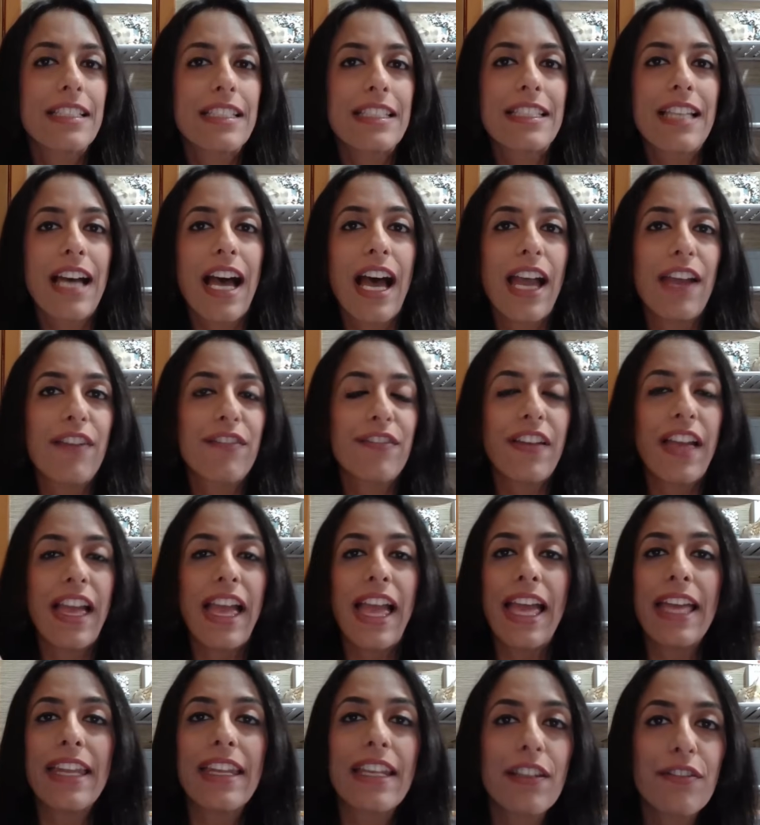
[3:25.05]
Dive
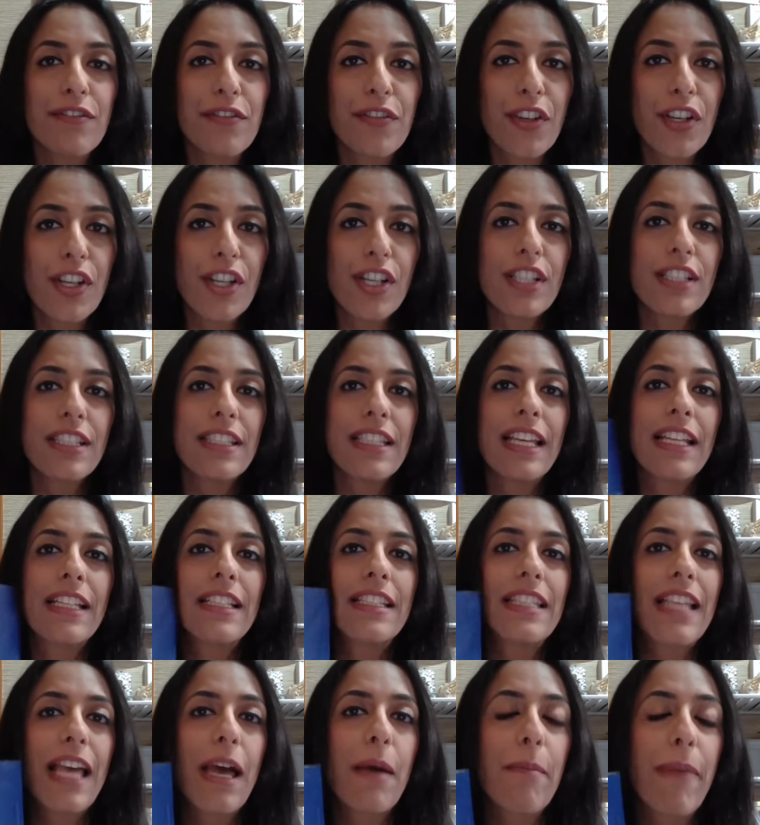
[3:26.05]
head in first.
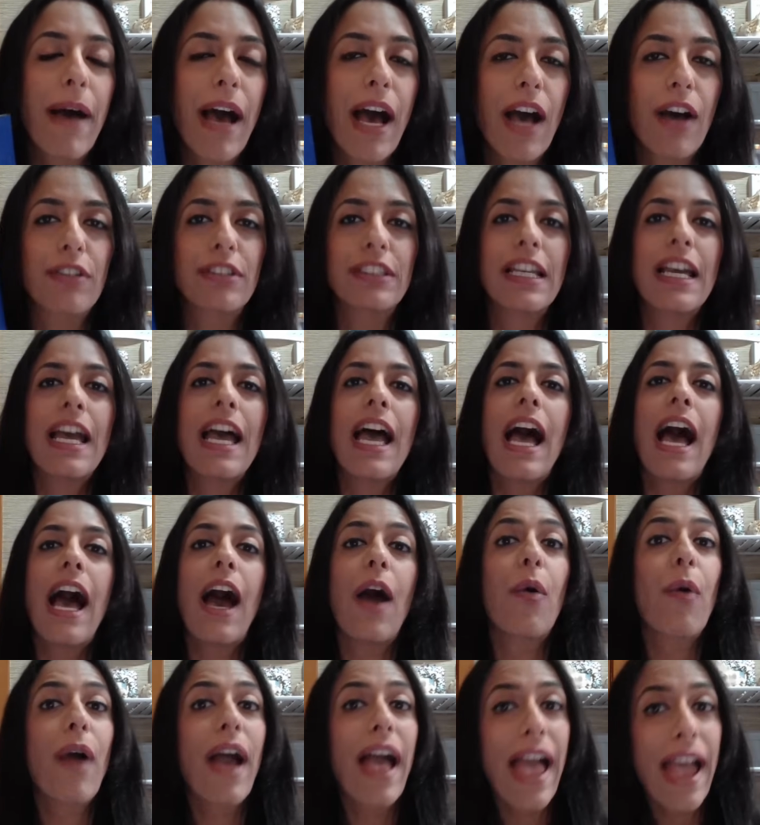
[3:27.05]
It's about
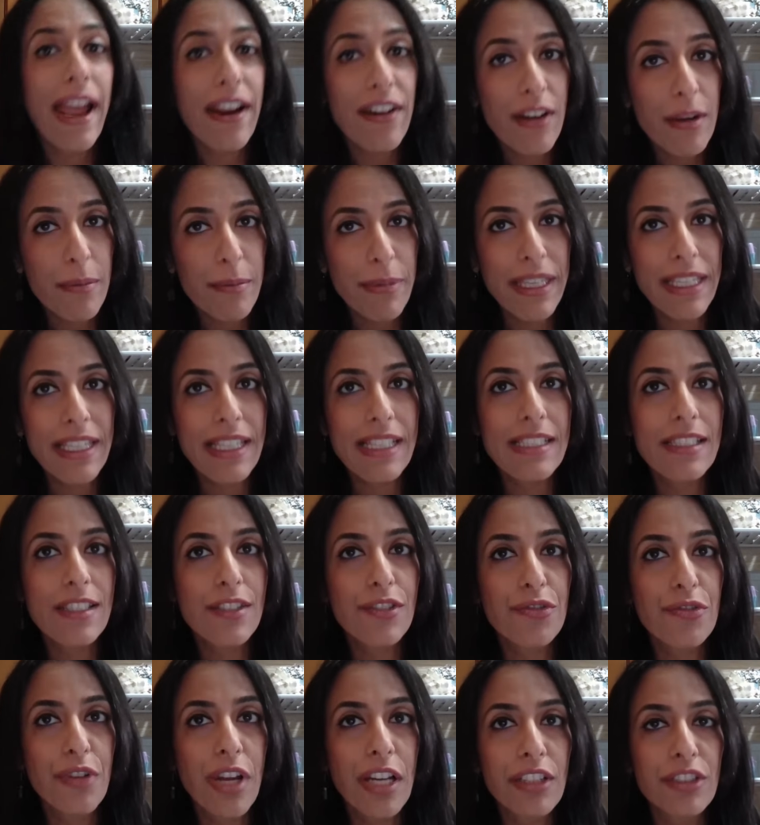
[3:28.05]
how Arabic is
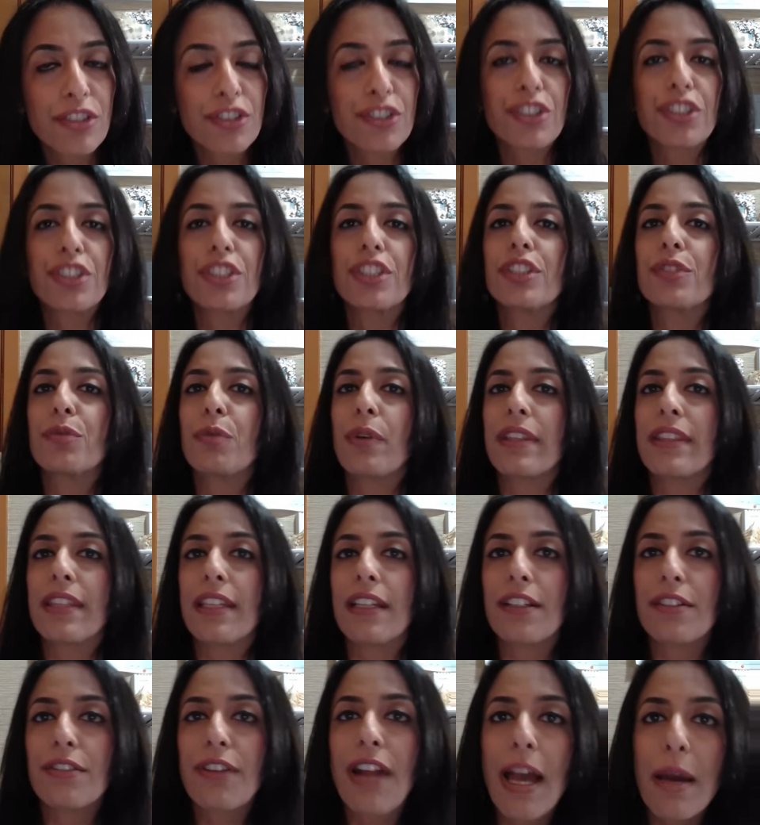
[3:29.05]
structured, what
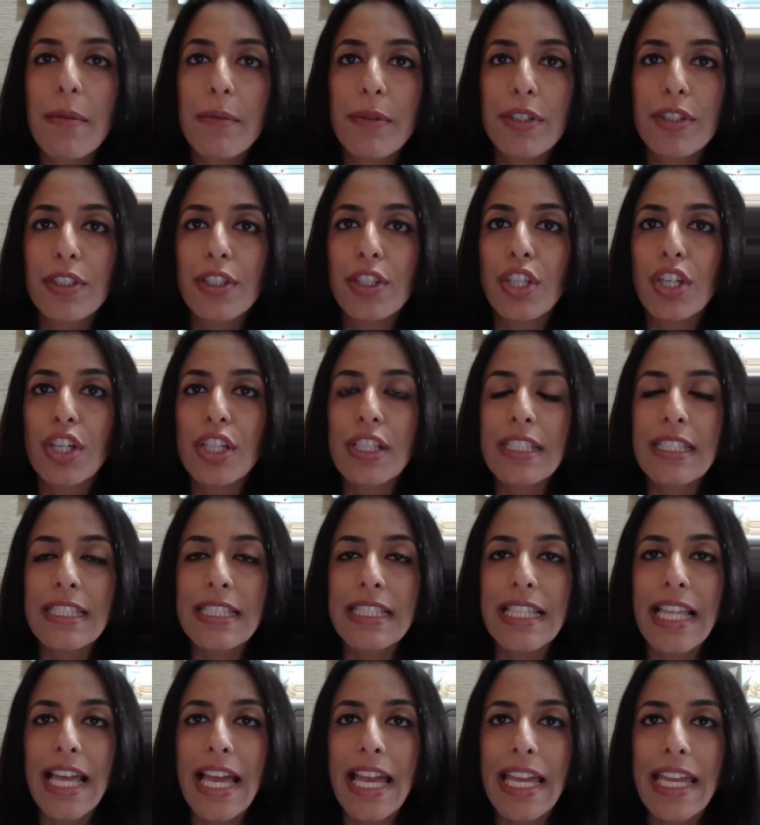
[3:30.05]
the grammar looks
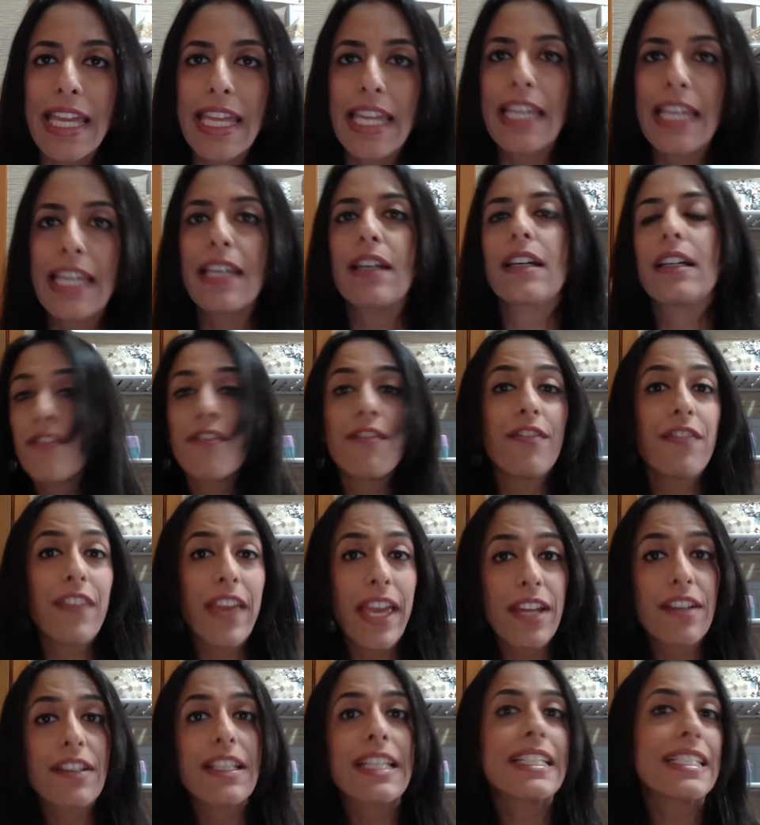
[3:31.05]
like,
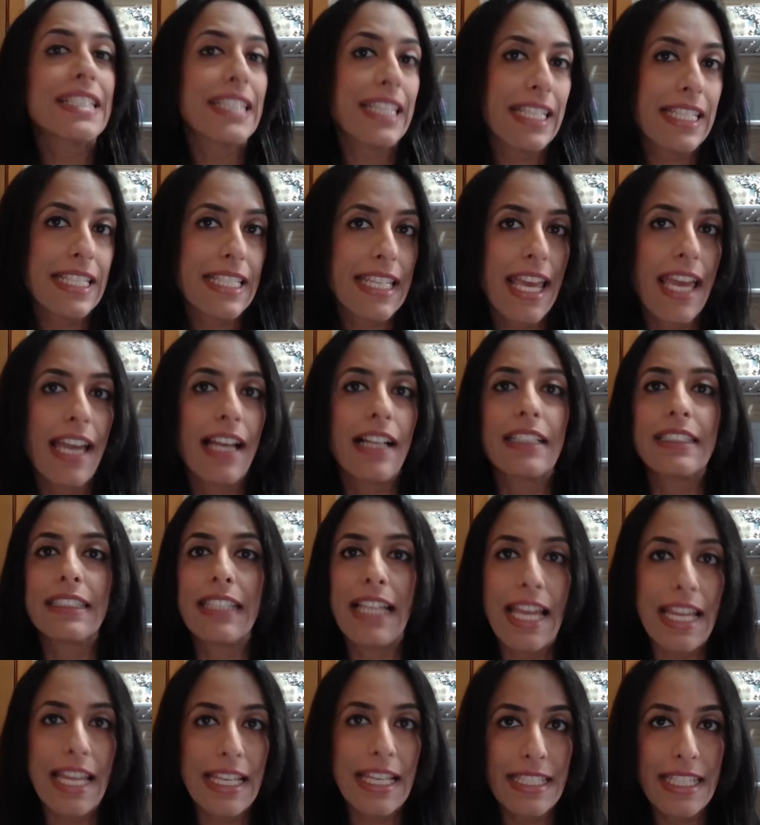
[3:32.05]
very detailed
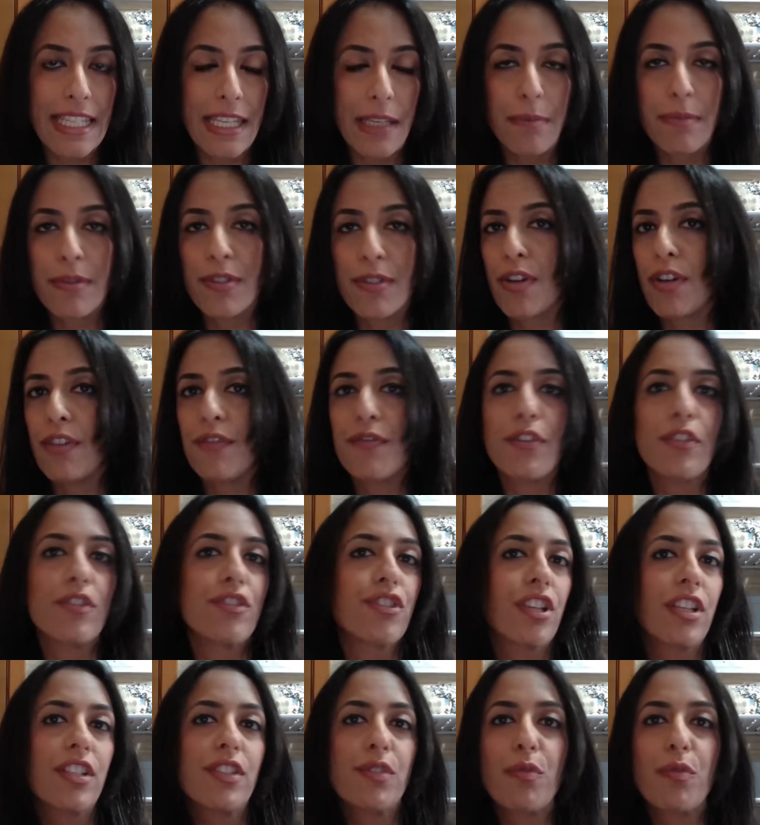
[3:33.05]
and deep. So if you
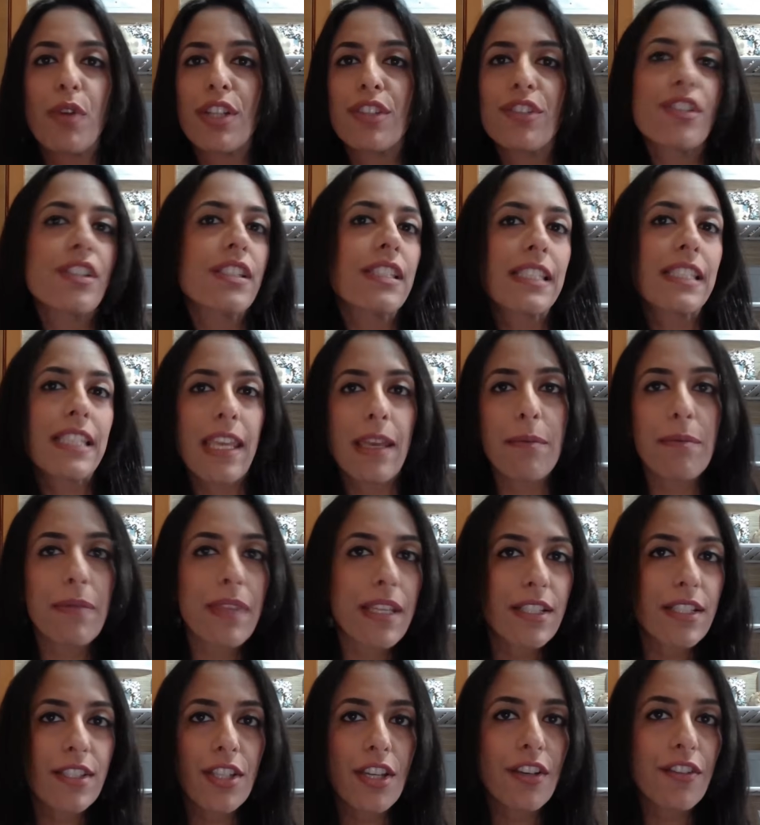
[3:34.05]
just want to skim
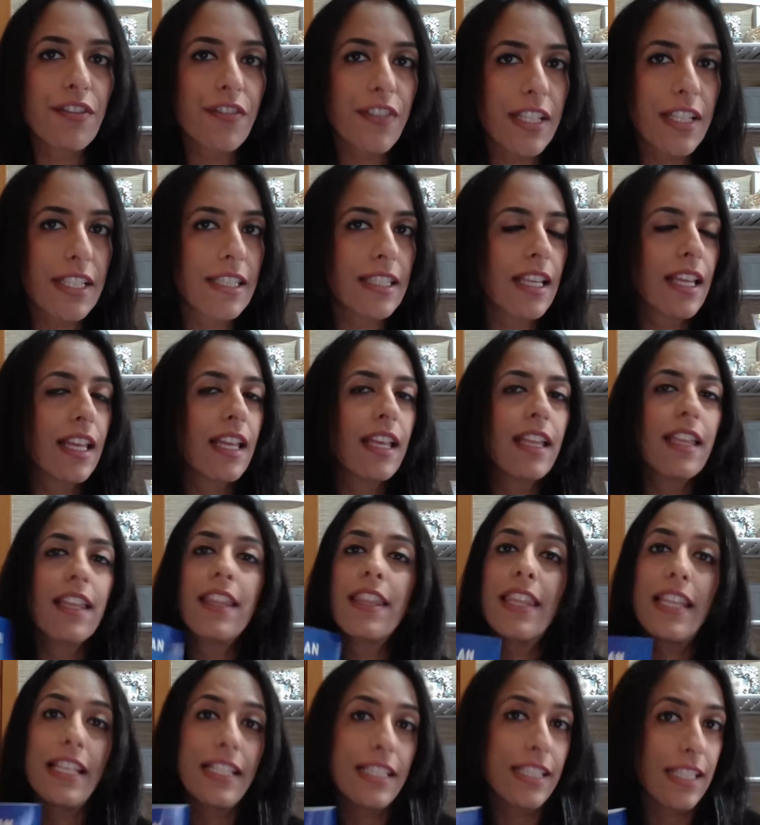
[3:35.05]
the surface,
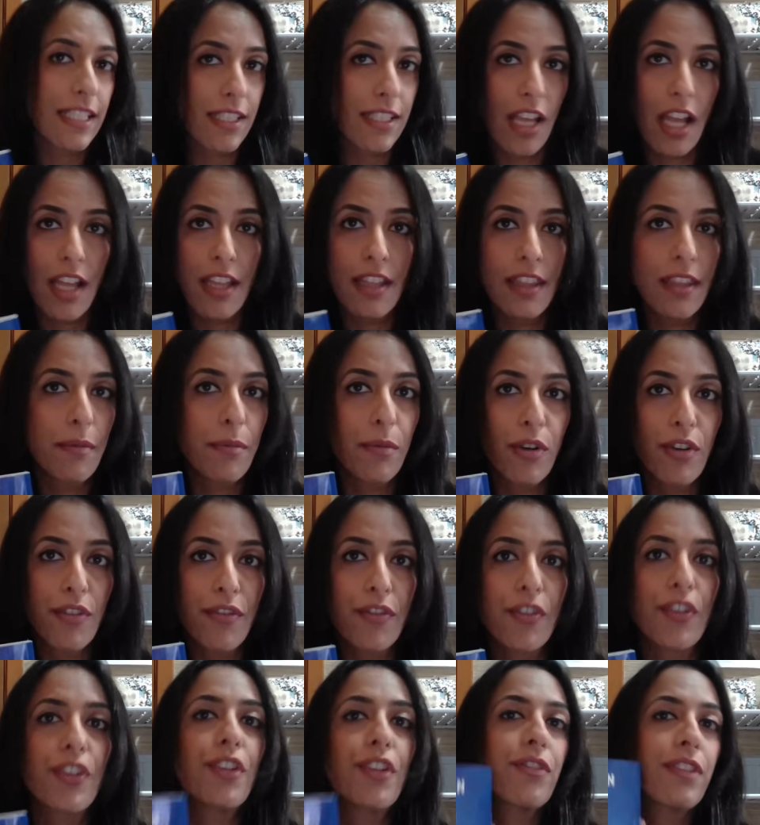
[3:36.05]
this is not the book
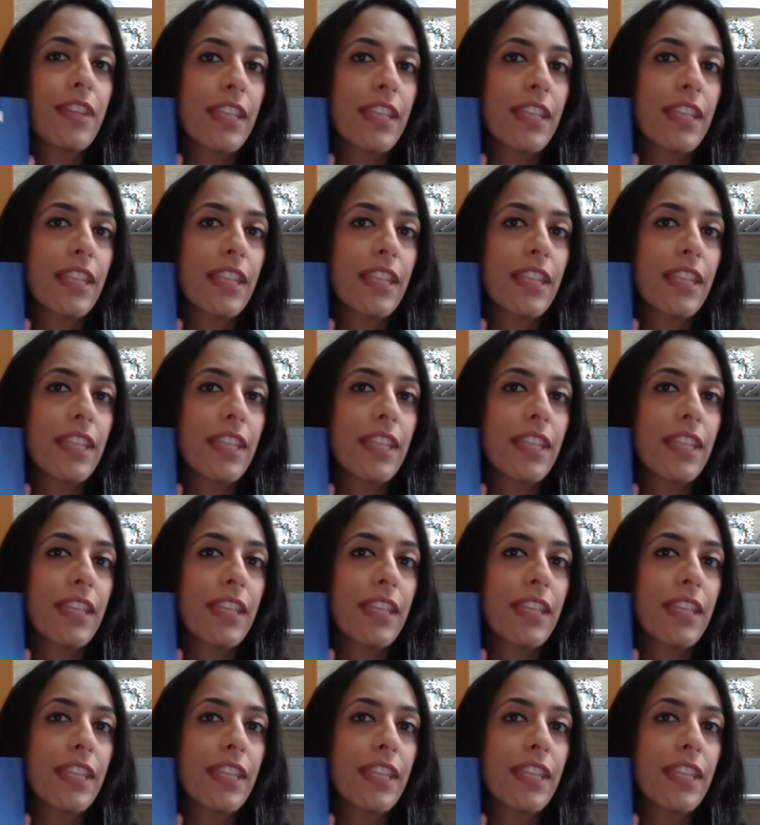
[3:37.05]
for you.